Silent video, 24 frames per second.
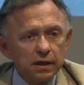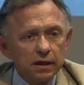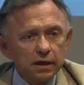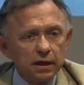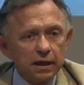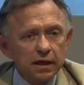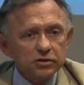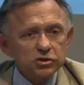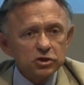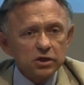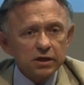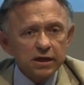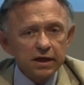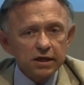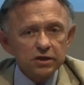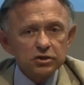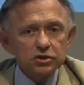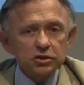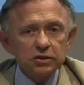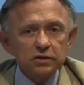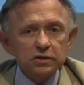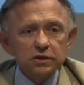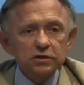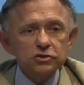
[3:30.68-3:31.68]

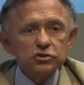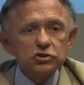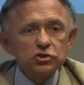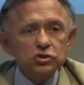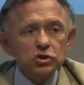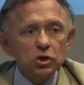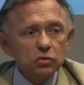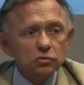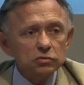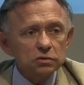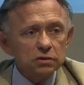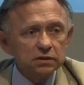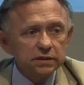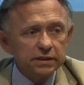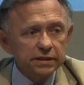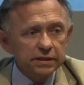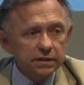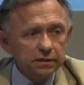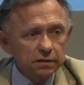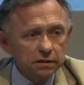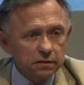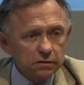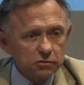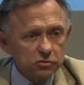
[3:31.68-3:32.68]
education that's
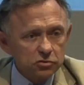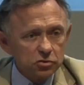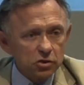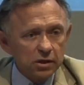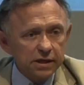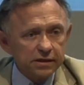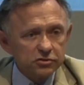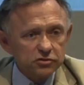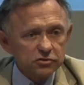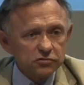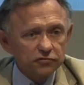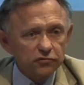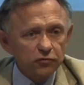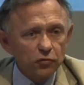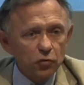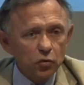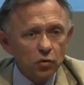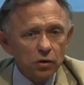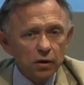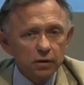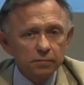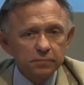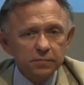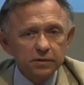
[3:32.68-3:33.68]
totally
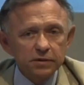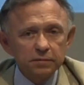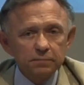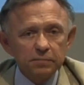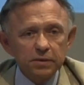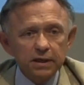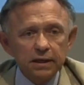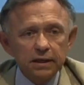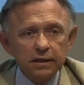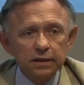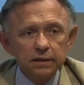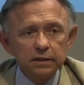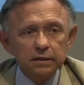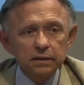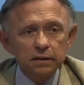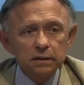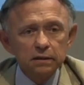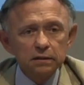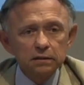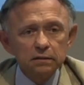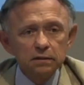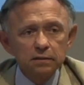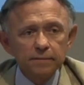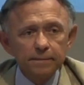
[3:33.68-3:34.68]
transformed by,
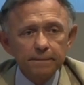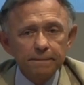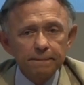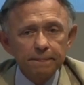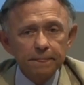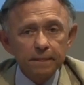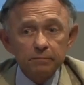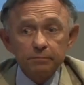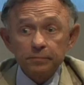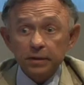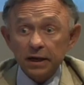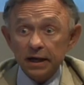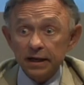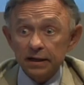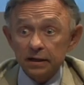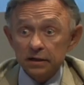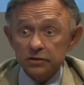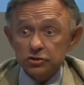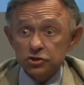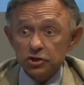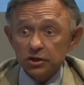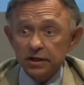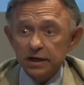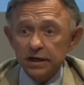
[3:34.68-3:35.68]
uh, by
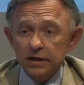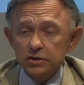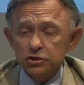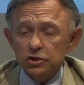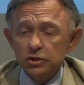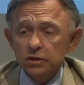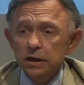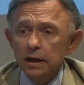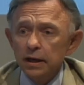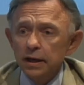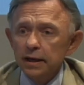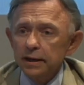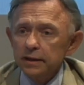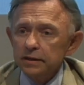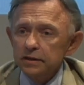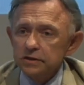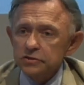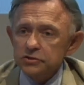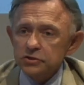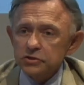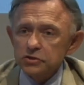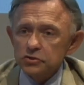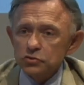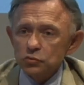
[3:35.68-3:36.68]
education.
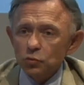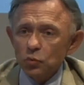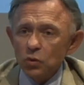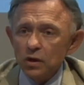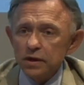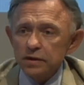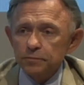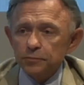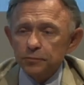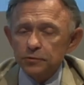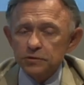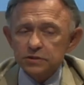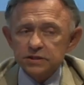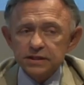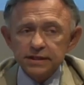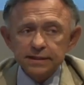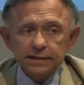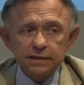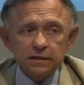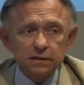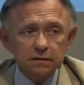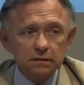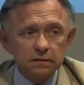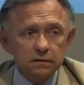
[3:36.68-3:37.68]
This is one
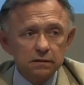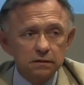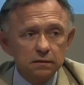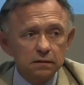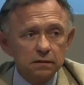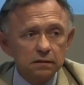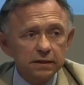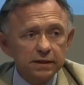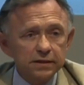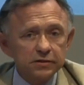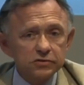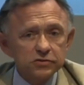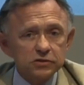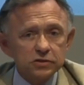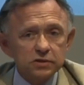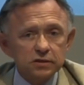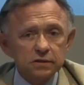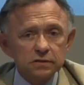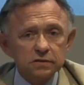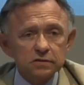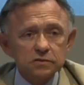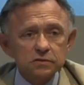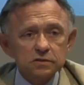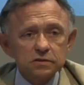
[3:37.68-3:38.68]
particular
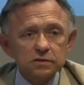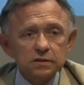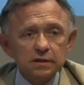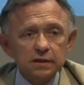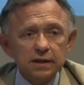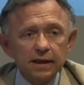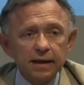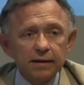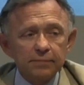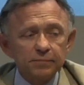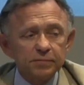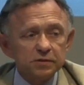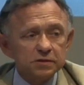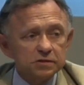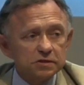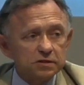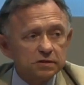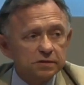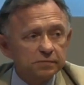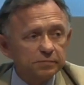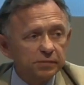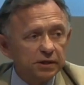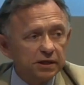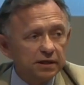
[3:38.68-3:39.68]
instance that happens
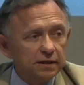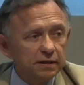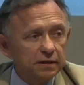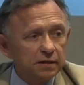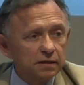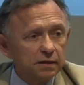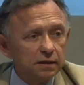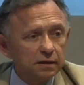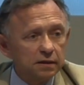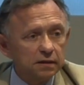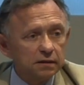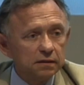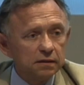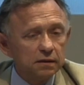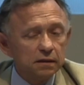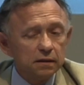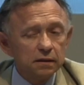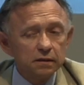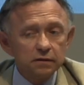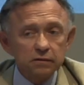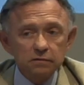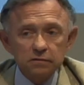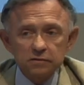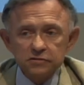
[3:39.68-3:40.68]
to be in
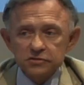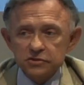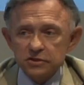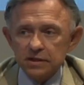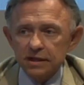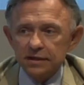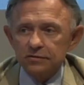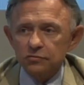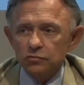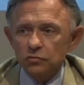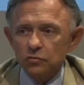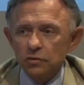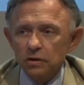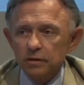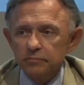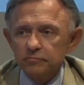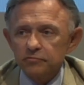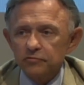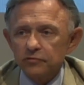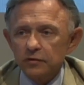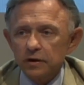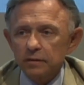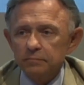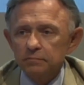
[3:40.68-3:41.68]
uh, the state where I'm
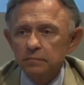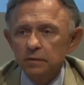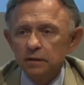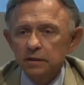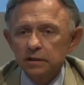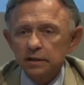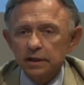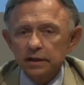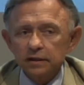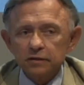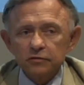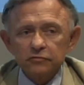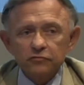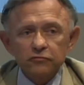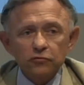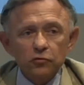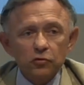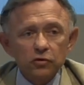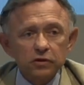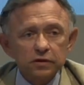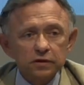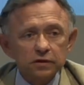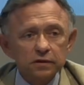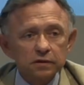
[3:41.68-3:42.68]
from,
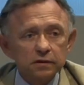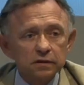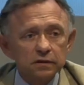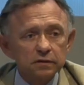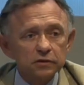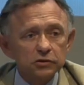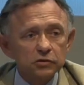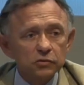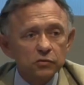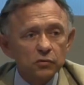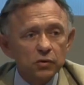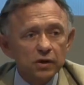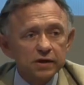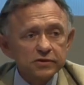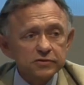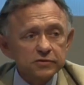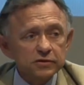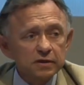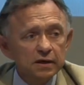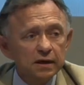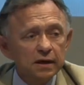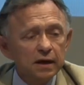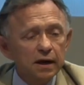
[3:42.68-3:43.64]
California in the U.S.